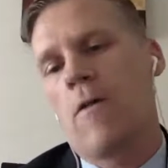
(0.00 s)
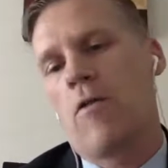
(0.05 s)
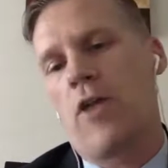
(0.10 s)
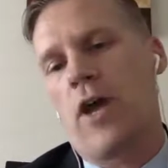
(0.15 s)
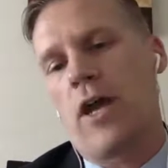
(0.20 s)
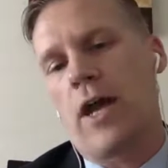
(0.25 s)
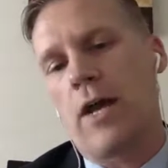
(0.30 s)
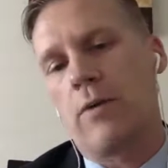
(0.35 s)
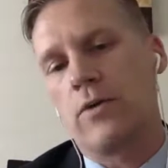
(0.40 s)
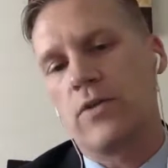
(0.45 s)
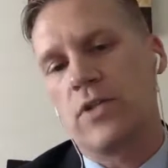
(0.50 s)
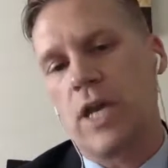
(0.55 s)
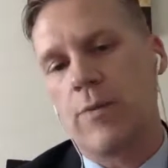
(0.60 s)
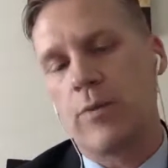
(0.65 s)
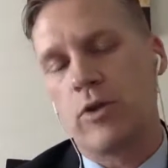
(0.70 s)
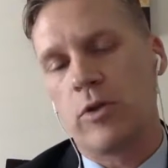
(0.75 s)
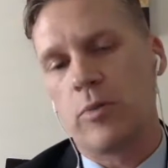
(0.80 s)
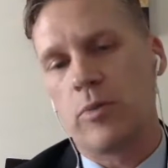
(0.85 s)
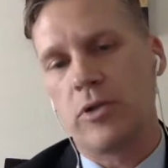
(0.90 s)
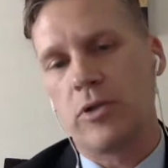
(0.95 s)
that I was
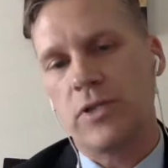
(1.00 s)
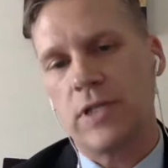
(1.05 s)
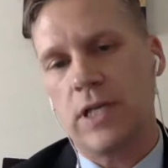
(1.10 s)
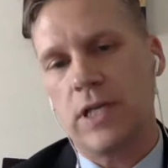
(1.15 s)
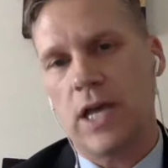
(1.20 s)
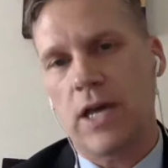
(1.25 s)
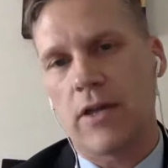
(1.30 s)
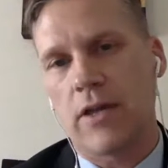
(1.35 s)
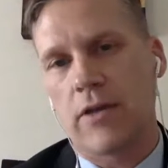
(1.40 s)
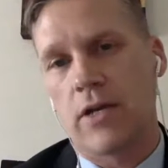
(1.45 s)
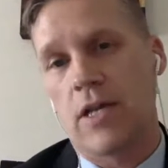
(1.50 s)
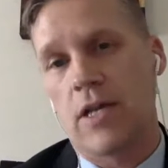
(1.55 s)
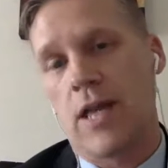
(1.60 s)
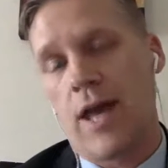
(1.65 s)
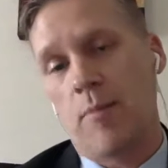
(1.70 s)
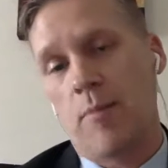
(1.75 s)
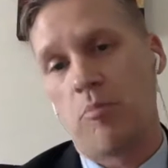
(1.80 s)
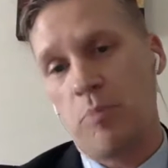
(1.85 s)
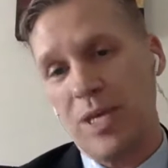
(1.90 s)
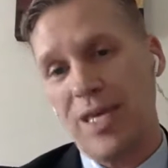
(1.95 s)
able to put together, and
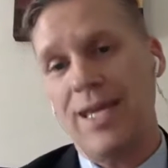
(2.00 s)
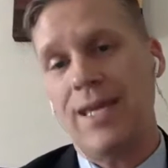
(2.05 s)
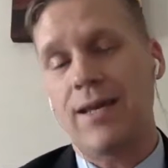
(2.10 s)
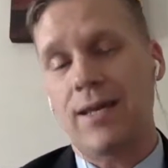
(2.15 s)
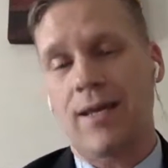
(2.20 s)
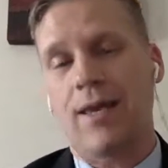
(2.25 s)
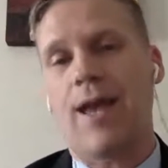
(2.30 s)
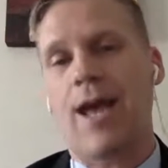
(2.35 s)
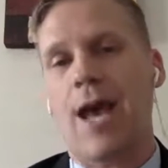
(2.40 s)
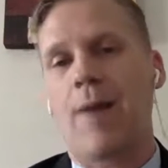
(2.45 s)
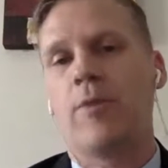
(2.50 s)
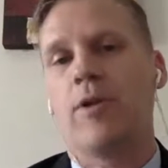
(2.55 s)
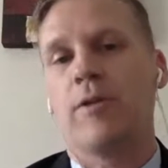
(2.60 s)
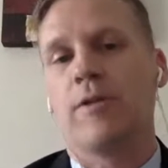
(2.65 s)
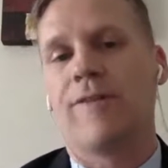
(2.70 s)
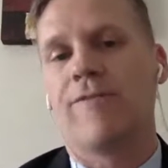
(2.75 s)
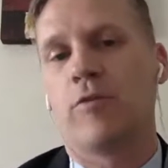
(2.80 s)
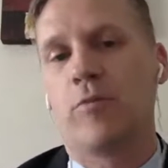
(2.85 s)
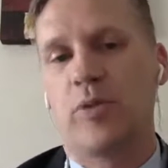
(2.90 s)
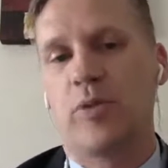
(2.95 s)
that being a cabinet
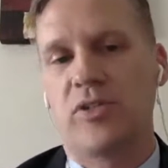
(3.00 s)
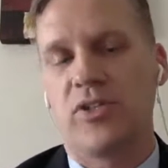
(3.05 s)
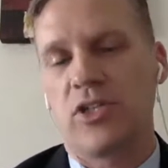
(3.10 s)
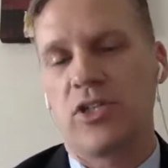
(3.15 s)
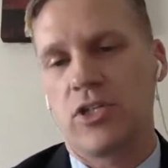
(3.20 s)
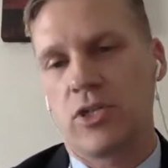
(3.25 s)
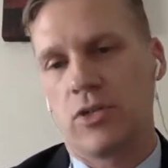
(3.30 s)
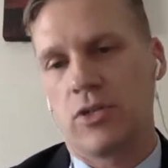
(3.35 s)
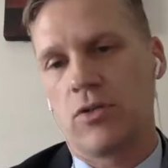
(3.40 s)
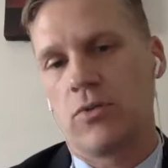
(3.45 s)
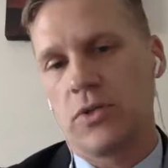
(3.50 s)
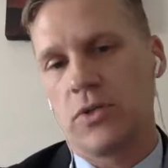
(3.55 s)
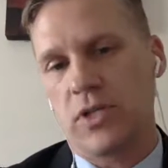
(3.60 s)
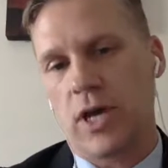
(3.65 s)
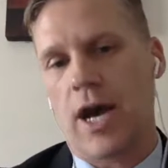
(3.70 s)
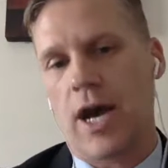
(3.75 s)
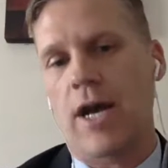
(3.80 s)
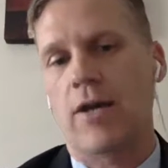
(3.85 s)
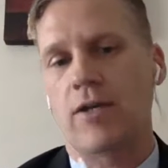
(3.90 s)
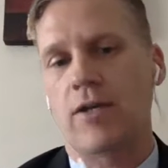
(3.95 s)
level position who was
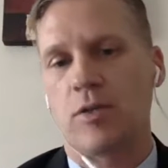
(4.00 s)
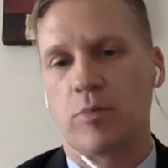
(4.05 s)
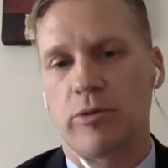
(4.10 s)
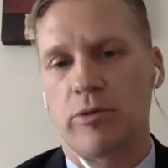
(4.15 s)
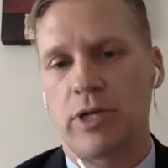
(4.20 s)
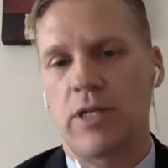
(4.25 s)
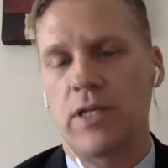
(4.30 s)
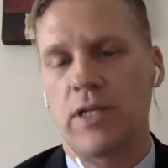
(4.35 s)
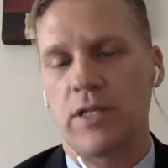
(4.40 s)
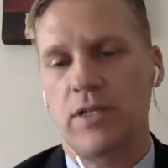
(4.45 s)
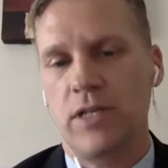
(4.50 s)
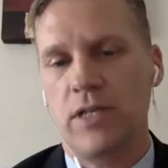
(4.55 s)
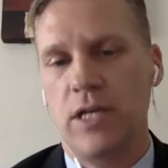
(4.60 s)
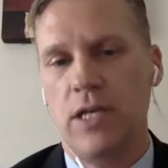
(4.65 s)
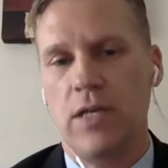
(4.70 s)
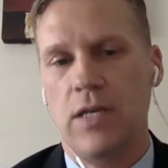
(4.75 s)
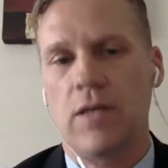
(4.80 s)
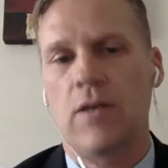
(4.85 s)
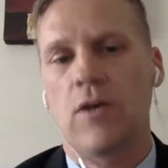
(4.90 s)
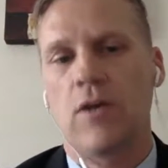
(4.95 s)
hired to bring this
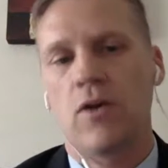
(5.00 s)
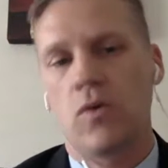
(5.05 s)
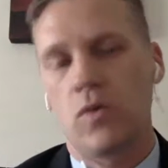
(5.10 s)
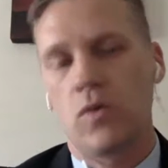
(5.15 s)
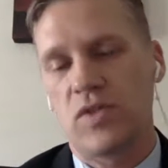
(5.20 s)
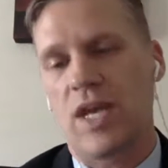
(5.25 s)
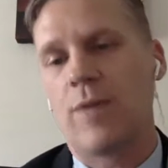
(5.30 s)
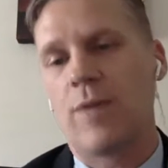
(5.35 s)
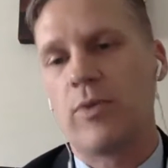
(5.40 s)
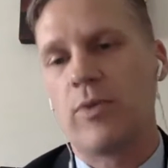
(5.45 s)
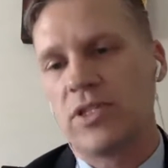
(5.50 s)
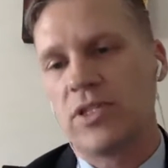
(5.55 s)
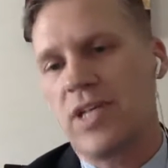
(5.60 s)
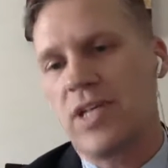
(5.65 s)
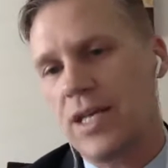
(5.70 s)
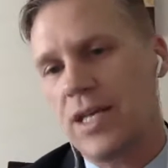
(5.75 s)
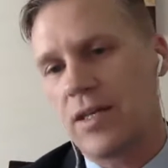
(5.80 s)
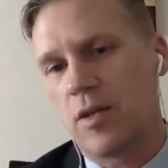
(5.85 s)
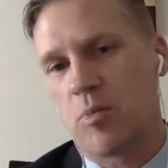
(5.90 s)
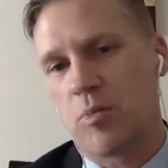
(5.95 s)
in was able to
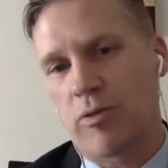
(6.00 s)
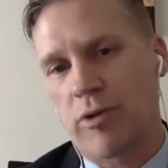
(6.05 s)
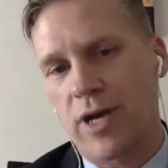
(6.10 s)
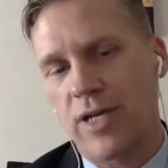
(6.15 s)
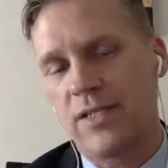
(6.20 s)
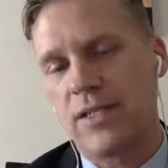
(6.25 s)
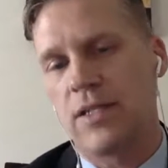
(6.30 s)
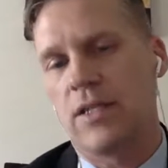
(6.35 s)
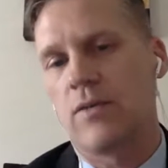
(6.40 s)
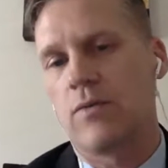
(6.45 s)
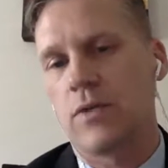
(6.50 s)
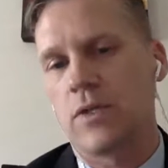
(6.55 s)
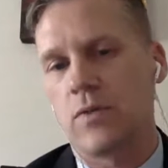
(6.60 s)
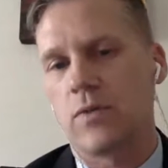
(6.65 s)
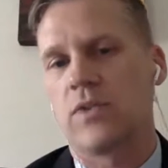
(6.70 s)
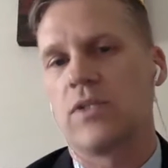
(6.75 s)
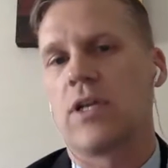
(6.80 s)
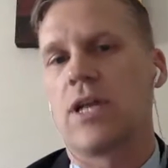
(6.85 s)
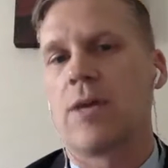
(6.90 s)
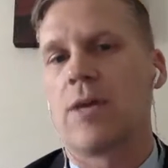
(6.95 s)
take to the president,
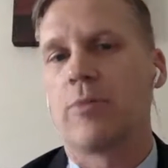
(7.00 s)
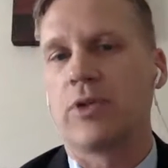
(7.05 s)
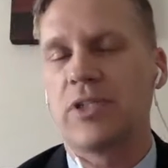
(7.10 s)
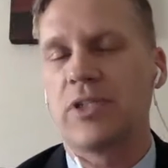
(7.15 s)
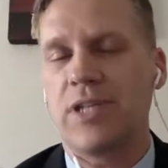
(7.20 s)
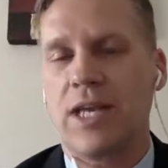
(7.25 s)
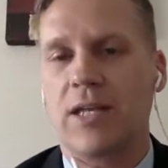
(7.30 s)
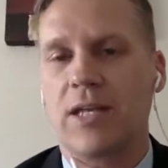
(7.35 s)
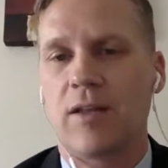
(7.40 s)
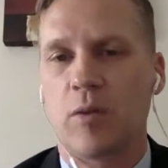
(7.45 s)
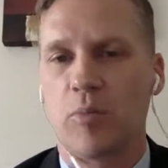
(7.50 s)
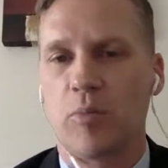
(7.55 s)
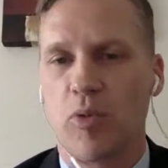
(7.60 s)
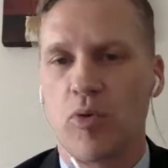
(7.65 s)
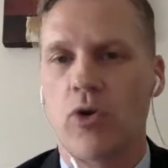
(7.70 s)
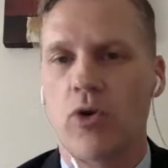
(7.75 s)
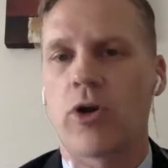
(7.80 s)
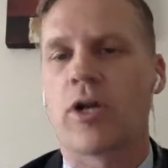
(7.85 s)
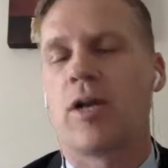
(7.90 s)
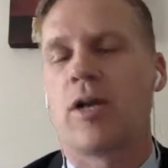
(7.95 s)
which was then able to take to the
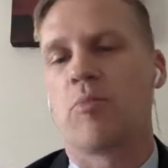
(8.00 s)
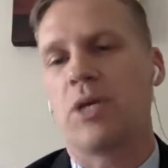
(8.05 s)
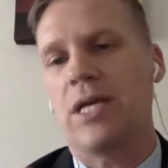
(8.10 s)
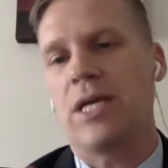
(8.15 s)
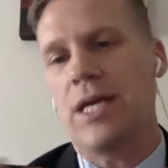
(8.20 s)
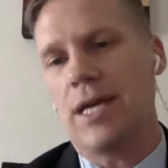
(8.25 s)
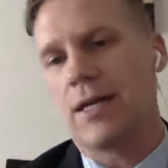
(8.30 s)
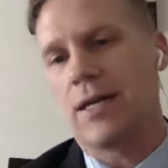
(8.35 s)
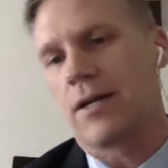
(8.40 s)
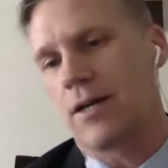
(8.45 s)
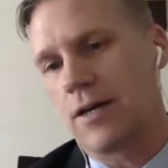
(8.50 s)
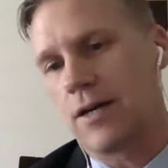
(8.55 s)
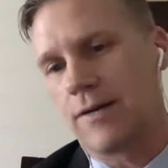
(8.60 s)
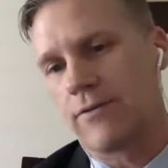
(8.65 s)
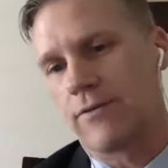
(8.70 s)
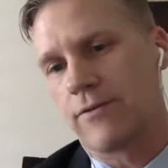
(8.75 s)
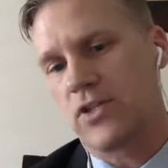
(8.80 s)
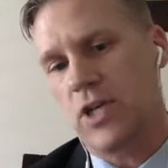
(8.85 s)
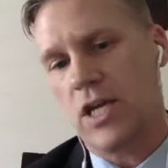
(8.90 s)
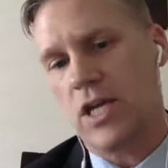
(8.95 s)
board, and began a
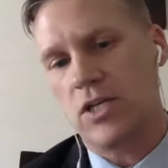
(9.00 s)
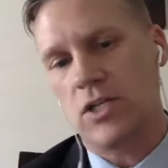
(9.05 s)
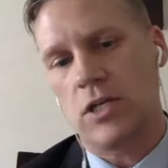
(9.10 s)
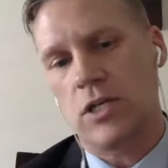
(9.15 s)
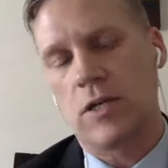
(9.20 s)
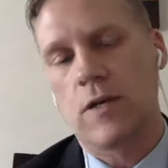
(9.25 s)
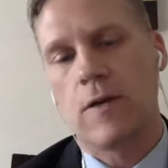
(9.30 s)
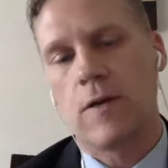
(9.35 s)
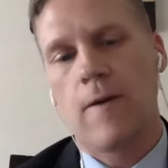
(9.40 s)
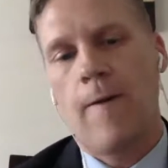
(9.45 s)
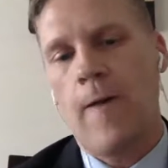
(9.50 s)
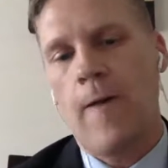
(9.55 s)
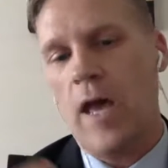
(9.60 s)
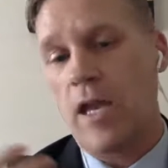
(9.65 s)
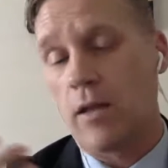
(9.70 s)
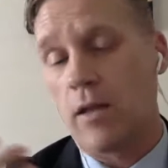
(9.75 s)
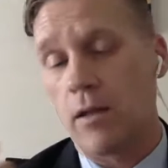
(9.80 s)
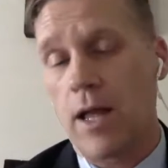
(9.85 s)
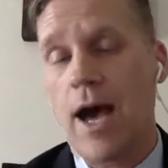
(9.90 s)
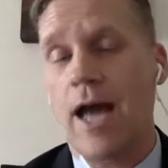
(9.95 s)
conversation
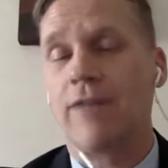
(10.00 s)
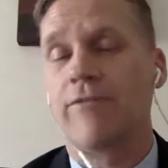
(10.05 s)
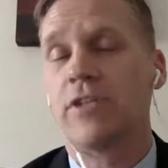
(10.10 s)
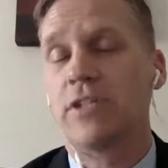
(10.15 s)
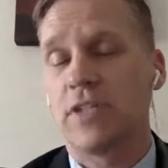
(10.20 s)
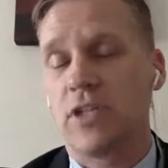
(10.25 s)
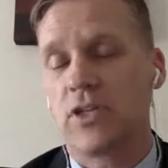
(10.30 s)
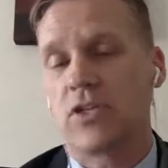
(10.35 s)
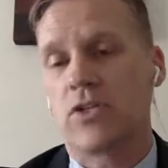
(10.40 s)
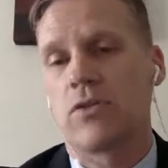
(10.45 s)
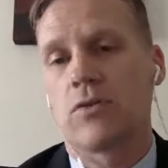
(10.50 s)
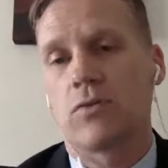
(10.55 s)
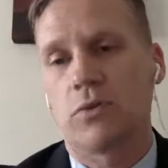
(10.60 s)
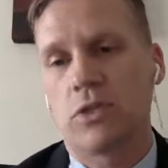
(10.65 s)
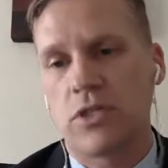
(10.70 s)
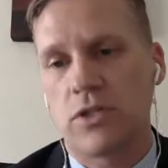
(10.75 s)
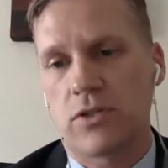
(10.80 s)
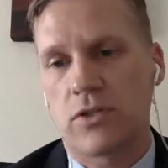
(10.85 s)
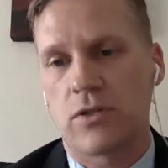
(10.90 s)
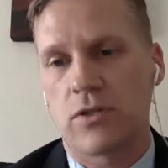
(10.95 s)
and a lot of additional
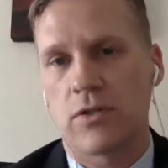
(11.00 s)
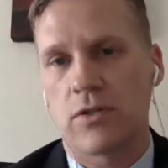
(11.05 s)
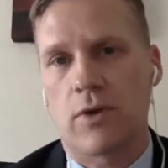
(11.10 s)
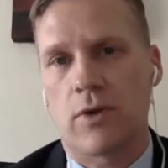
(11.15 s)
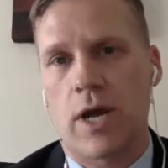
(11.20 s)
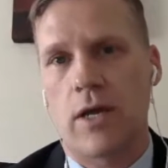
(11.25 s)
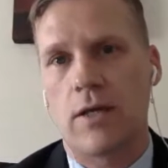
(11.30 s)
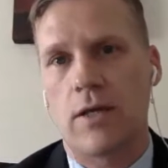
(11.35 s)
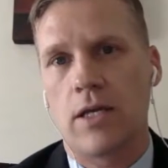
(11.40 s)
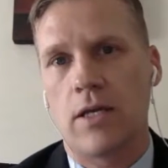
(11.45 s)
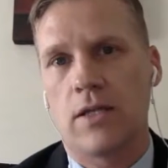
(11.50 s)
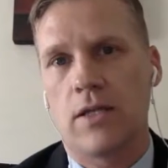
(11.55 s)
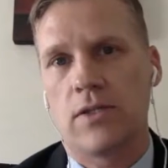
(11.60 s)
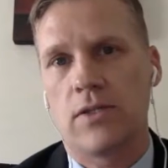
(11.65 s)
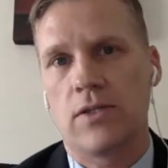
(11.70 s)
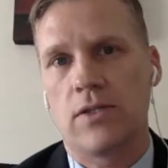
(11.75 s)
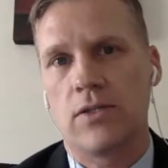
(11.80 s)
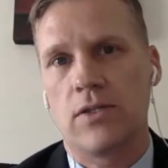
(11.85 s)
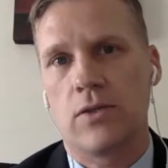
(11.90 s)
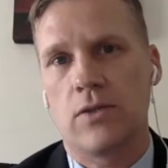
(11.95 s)
research around the
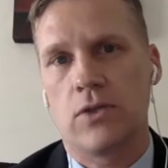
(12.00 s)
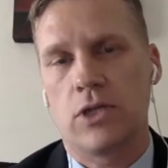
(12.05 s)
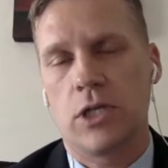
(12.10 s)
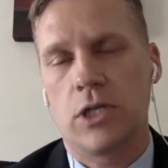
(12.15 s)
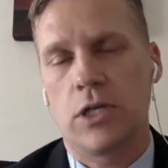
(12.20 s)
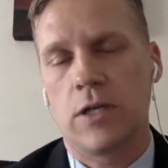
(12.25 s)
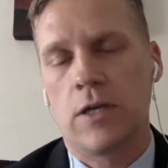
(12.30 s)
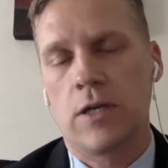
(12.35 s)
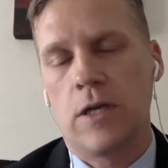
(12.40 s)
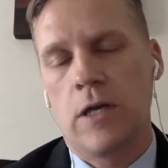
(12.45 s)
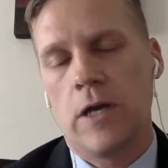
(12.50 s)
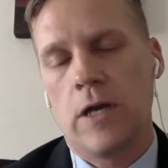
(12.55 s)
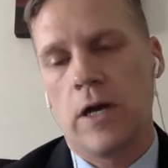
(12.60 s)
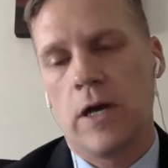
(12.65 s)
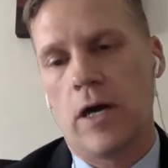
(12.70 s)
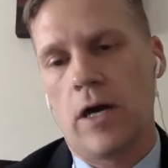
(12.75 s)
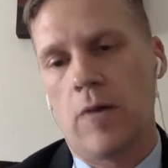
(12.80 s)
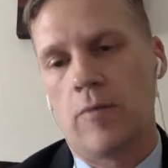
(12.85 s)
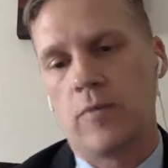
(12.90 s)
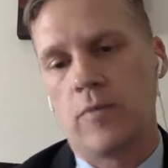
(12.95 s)
institution
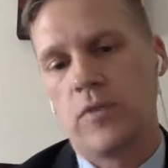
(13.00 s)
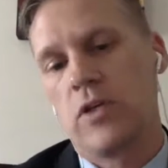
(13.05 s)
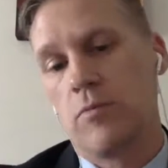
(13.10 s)
um,